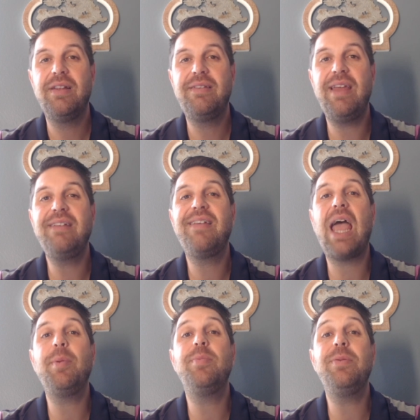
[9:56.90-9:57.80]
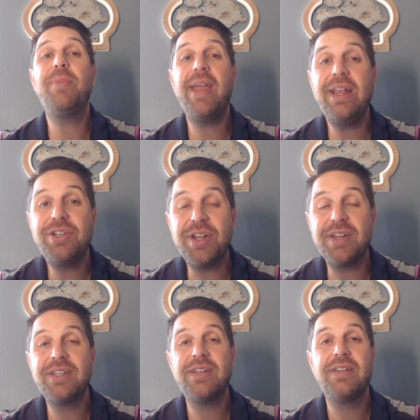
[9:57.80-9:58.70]
take time and be
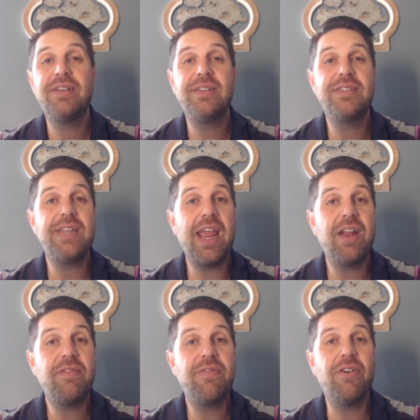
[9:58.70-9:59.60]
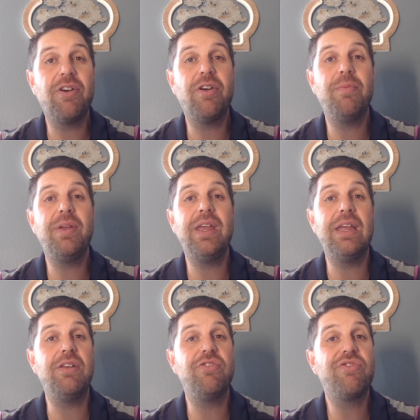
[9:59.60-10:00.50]
patient. Stand firm
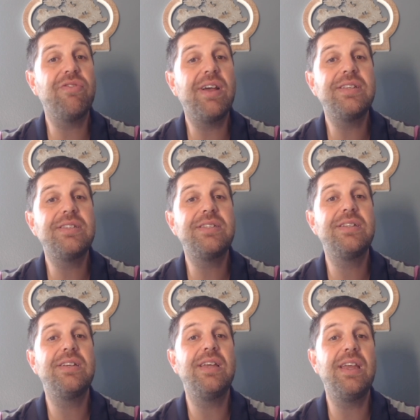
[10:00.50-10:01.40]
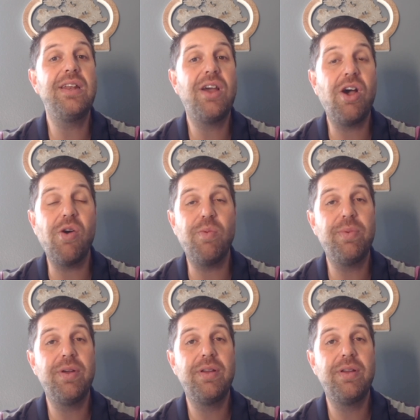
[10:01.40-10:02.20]
in trust and hope.